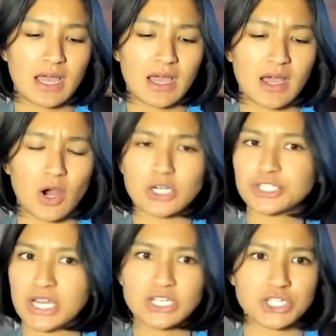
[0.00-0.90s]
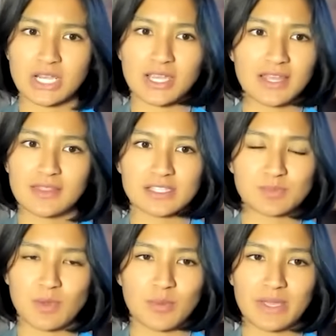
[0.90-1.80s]
are changing in
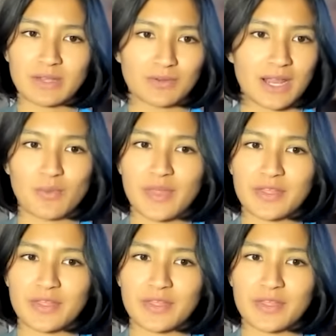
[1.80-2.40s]
this moment, right?